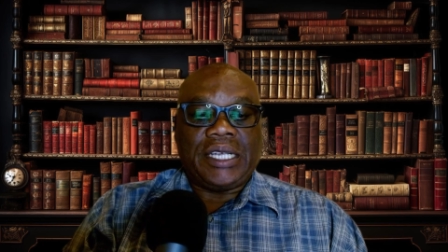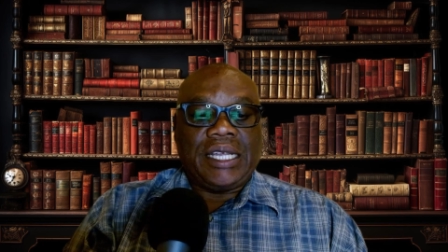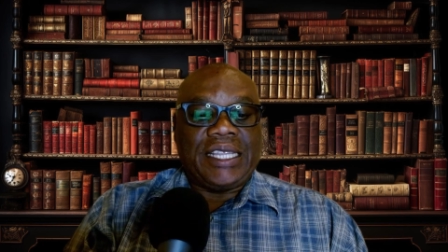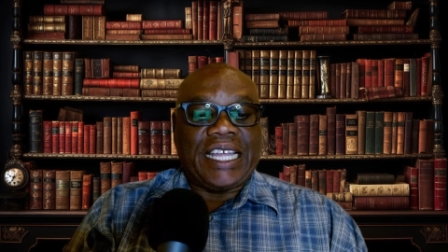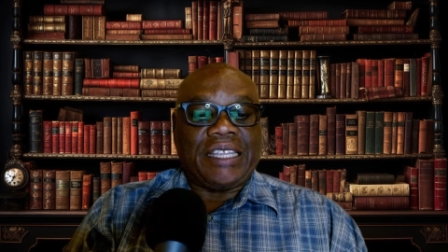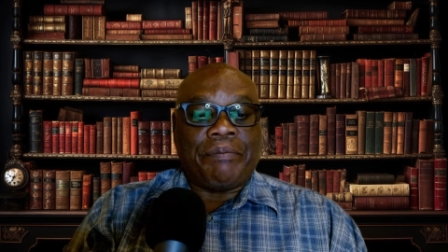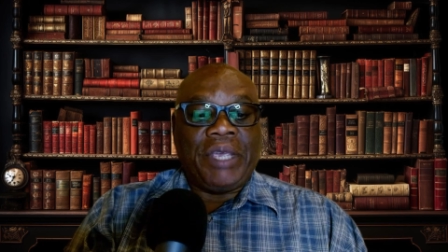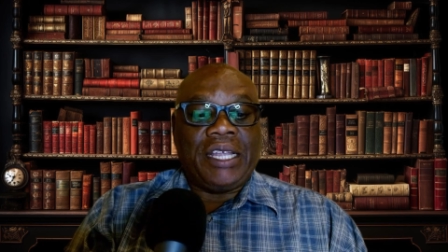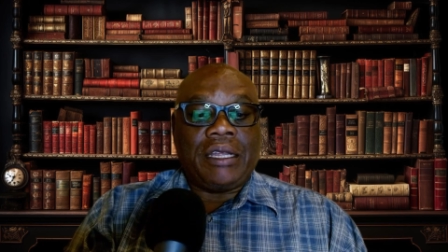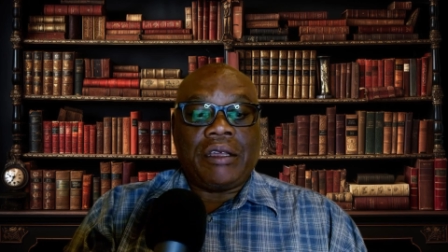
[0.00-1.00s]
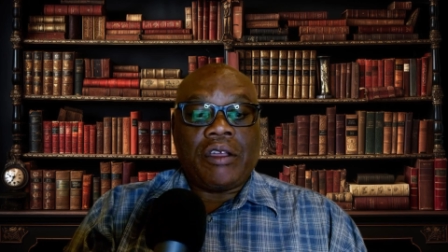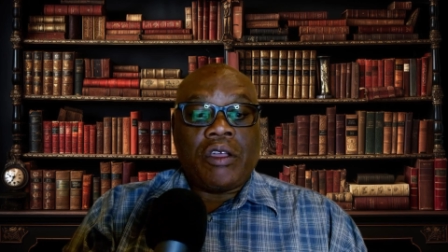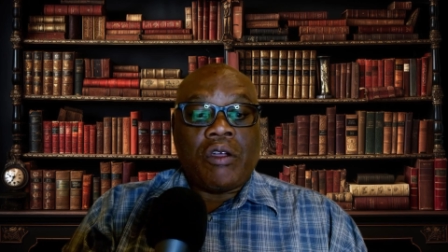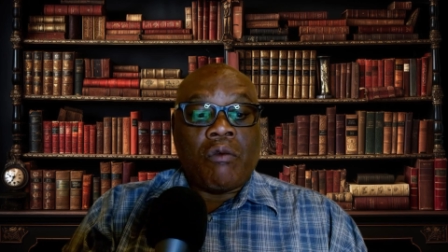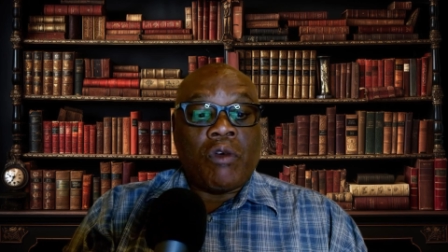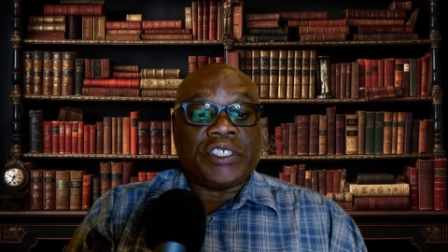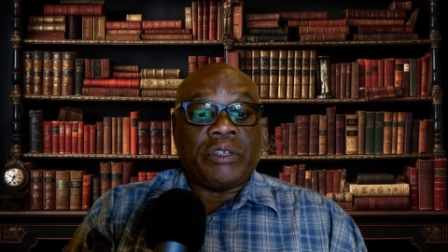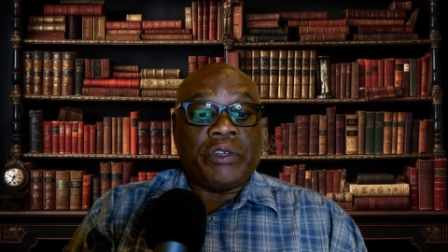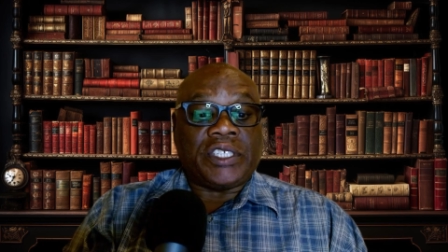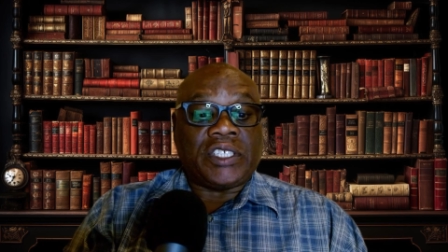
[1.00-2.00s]
that the bill was the
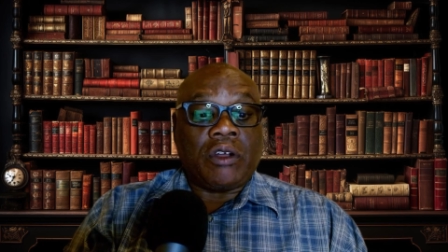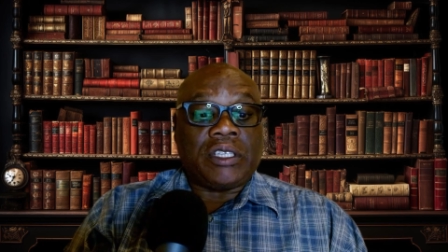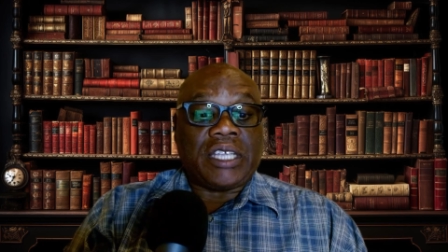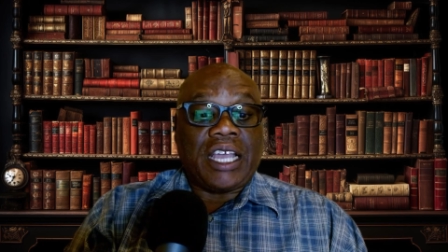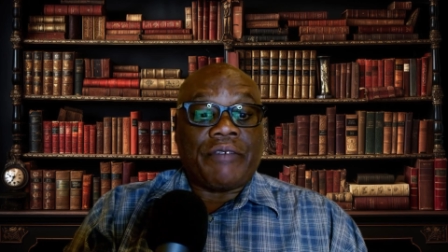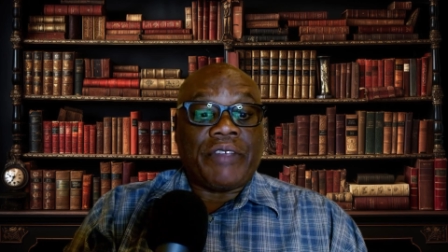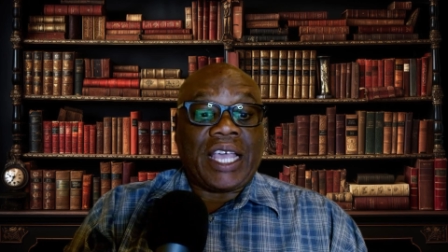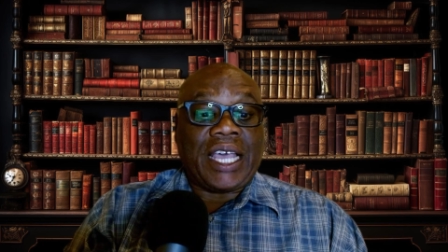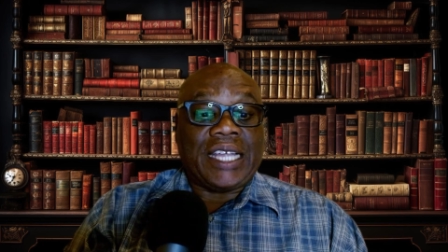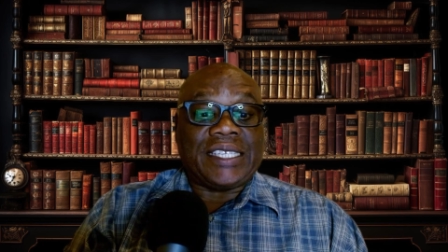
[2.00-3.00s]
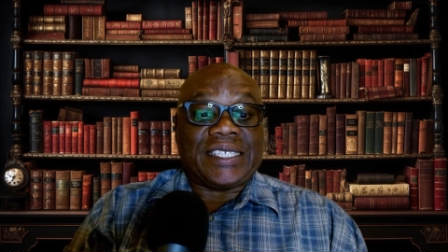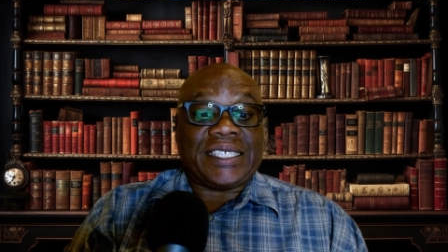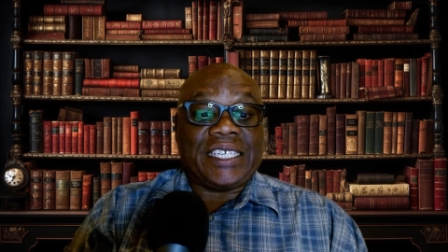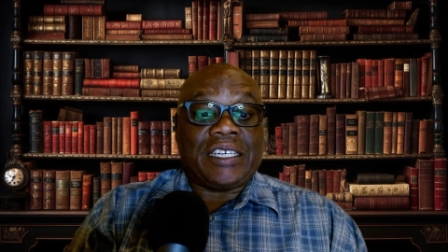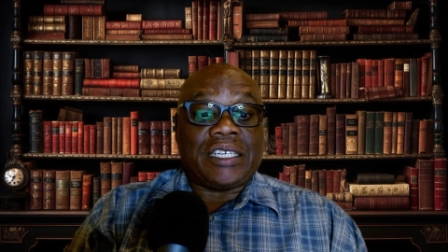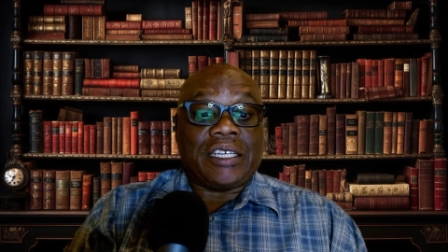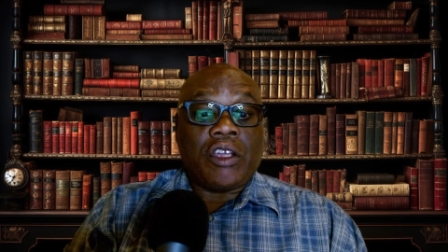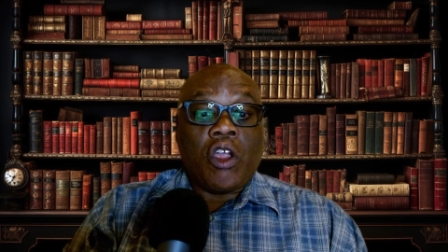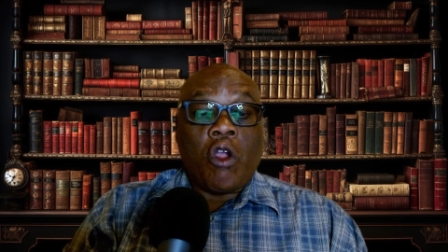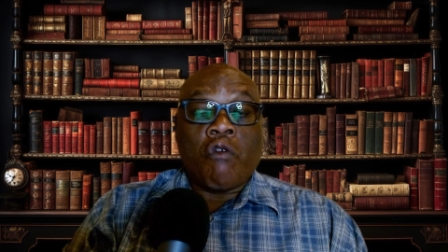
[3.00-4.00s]
result of a considered
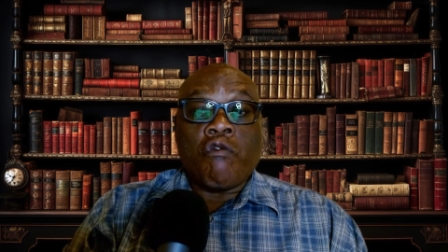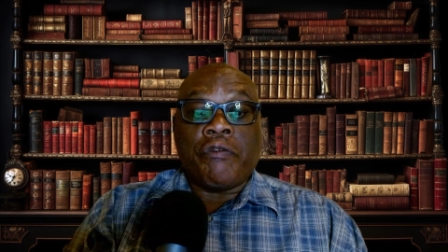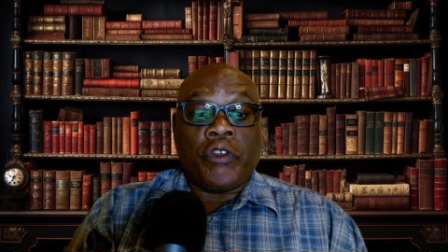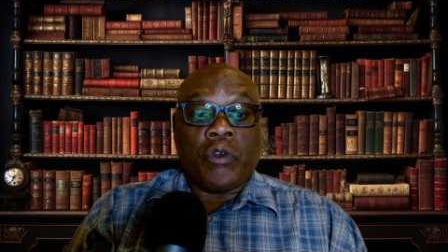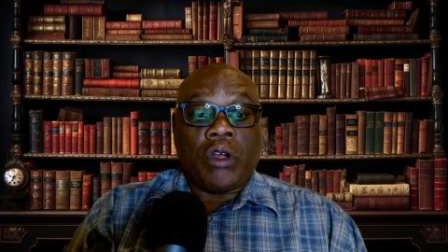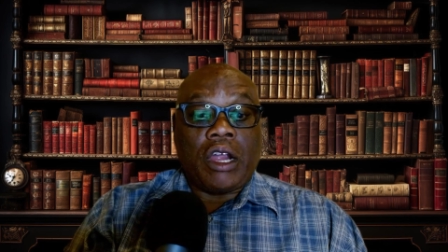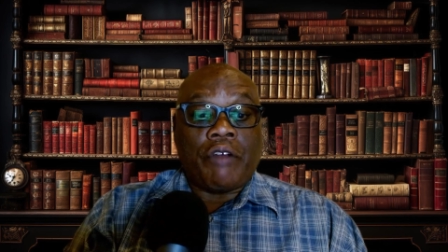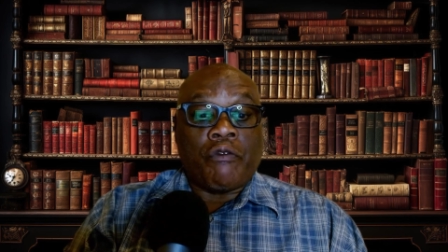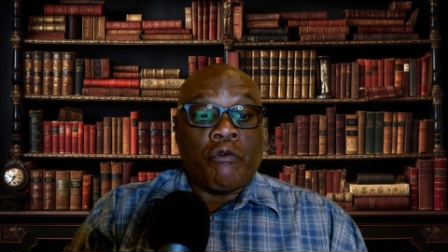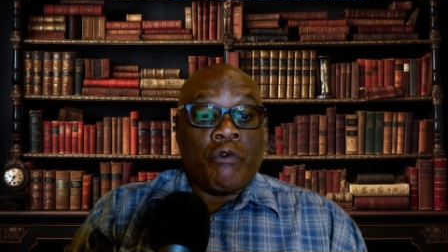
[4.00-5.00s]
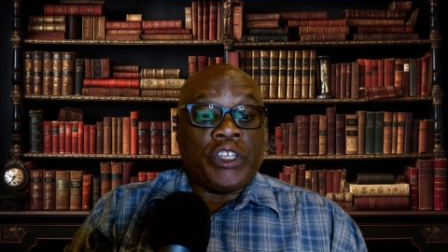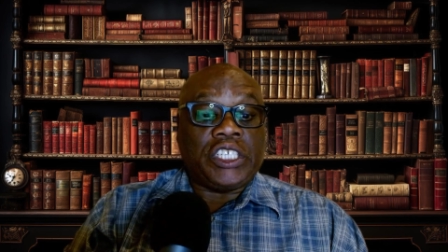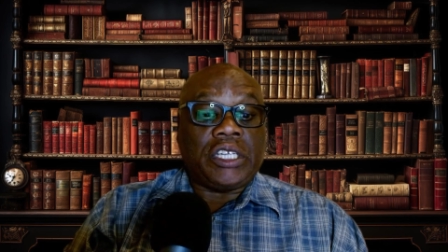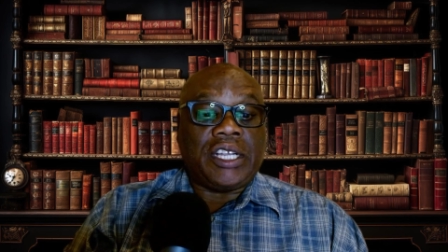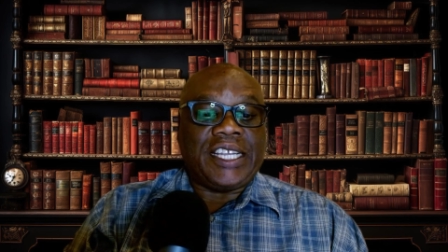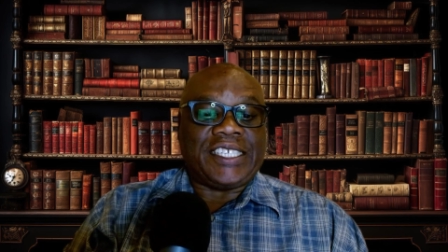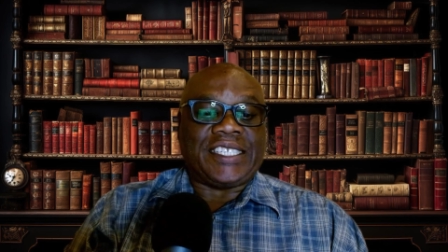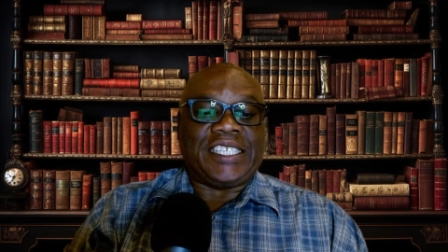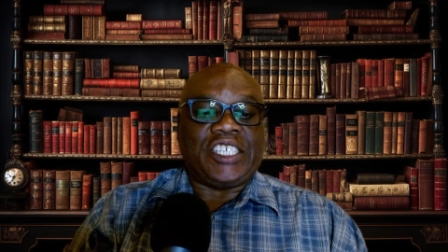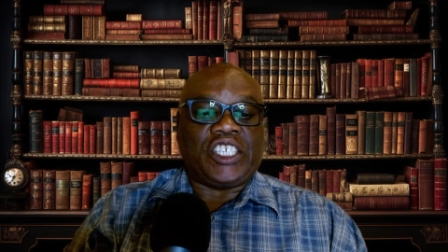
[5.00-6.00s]
review of regional
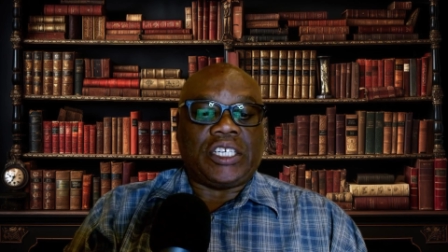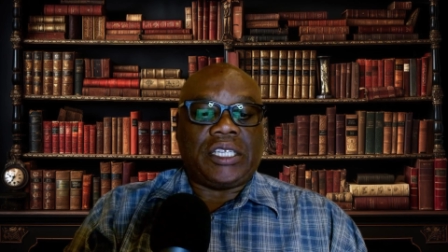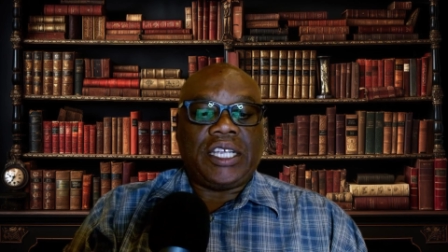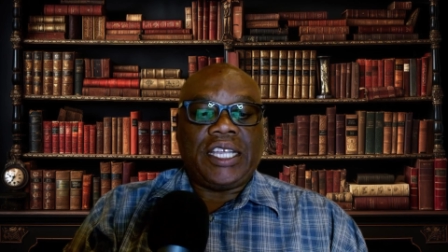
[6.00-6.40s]
legislation,